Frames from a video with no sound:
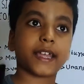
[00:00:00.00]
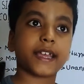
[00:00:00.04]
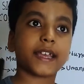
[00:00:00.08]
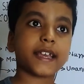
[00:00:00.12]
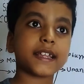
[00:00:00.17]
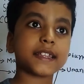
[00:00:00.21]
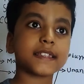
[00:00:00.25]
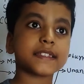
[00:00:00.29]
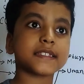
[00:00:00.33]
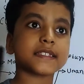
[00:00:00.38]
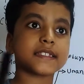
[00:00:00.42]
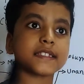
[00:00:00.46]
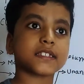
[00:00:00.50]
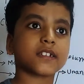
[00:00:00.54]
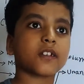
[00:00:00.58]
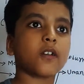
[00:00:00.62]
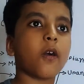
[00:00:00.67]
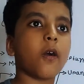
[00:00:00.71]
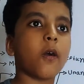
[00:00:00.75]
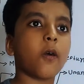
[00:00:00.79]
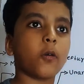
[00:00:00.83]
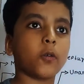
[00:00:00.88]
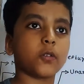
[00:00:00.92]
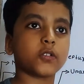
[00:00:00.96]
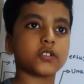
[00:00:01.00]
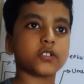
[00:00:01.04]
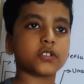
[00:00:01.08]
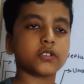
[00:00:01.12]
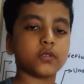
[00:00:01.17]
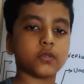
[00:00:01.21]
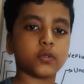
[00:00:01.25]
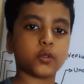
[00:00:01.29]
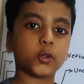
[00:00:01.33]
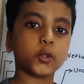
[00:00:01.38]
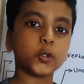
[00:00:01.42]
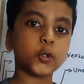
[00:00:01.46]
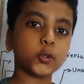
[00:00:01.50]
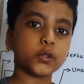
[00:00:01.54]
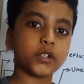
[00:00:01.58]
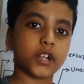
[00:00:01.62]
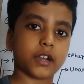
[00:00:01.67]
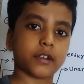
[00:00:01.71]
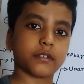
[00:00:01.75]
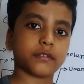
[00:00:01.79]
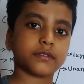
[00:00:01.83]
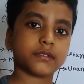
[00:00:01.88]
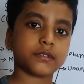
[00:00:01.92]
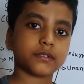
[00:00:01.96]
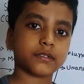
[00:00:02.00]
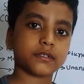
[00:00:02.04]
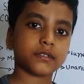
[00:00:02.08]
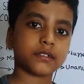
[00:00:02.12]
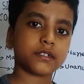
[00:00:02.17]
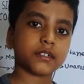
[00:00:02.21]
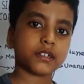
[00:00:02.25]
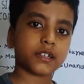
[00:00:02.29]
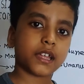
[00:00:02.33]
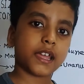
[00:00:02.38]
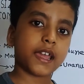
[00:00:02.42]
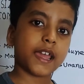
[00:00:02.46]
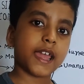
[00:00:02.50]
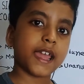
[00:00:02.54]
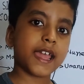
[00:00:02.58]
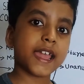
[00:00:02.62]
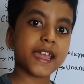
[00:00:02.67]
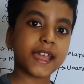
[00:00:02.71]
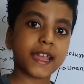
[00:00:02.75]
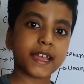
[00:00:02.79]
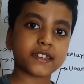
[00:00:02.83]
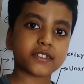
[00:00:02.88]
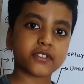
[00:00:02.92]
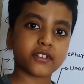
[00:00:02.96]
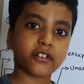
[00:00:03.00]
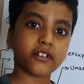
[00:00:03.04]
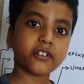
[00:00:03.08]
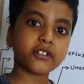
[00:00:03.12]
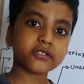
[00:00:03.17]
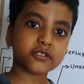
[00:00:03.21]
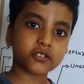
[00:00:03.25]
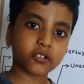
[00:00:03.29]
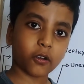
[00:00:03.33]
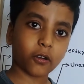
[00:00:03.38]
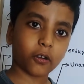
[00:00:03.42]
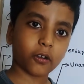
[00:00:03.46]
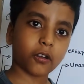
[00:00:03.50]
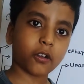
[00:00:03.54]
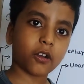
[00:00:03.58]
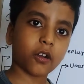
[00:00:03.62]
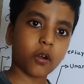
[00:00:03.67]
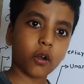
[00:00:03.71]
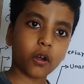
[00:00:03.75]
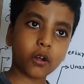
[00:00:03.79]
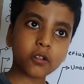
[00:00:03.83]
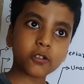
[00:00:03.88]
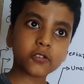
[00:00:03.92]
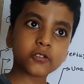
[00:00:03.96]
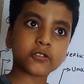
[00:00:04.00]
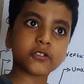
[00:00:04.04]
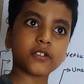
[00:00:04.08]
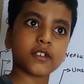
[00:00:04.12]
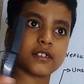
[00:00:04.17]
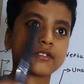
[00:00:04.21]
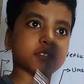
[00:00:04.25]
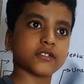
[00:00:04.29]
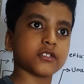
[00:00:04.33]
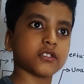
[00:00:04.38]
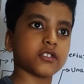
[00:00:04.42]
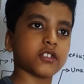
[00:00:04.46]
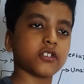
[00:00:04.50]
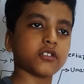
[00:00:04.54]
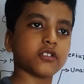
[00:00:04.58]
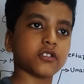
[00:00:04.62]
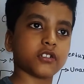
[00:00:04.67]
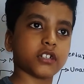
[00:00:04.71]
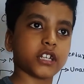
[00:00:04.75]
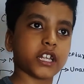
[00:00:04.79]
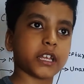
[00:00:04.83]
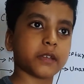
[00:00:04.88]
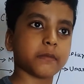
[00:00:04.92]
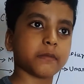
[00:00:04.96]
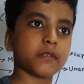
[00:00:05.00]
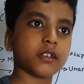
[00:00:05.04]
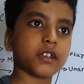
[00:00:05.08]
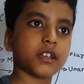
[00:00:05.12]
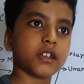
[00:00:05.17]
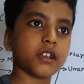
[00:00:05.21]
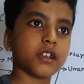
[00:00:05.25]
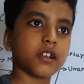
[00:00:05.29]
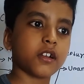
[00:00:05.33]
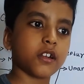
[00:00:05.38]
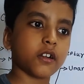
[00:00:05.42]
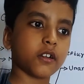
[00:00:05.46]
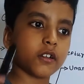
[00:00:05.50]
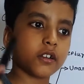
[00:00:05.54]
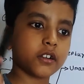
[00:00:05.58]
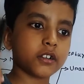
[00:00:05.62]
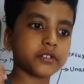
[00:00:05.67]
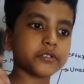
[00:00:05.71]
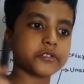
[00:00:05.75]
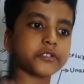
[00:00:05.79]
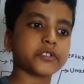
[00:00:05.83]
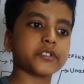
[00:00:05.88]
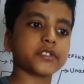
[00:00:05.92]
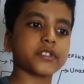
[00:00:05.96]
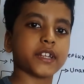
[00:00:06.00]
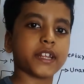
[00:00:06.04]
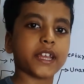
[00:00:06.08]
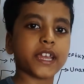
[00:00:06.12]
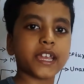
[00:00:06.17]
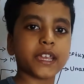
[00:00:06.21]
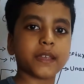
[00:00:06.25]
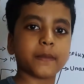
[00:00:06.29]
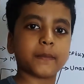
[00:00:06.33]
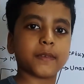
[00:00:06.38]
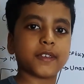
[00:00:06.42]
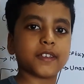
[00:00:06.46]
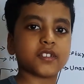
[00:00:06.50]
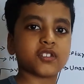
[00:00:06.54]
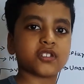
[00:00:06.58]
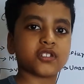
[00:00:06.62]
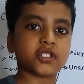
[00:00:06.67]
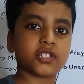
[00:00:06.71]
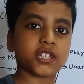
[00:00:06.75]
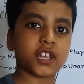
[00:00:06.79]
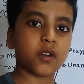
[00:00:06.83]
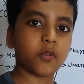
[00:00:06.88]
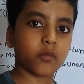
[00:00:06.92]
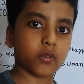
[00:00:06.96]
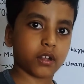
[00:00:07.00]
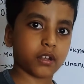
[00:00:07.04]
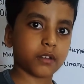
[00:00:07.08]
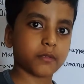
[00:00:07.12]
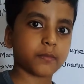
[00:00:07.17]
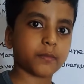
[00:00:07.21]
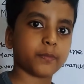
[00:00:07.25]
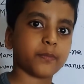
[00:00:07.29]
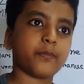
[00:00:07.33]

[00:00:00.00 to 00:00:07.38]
It's called Luna. And Earth also has another name. Earth's name is Terra.